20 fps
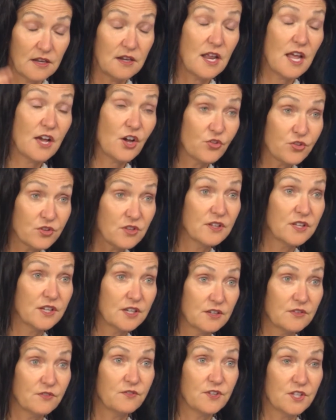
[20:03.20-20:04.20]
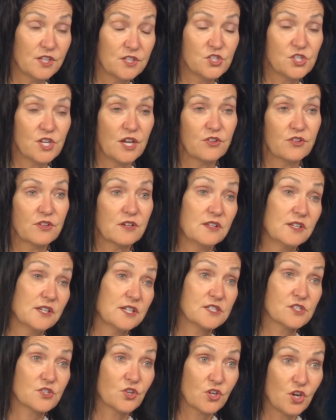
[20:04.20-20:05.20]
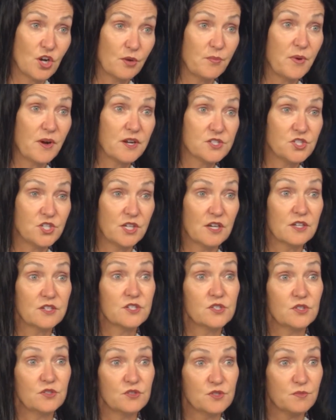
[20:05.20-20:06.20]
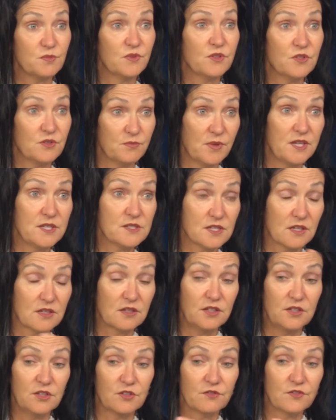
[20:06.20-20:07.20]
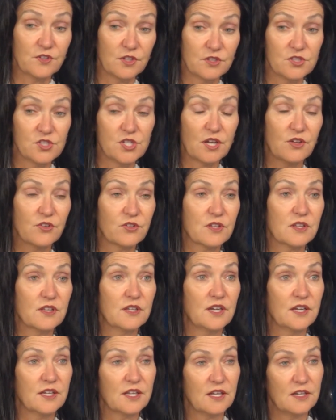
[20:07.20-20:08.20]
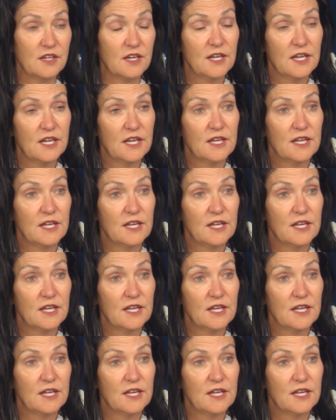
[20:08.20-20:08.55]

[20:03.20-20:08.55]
health clinic, village health clinics are called Pashiantus, but they're basically your village health clinic, and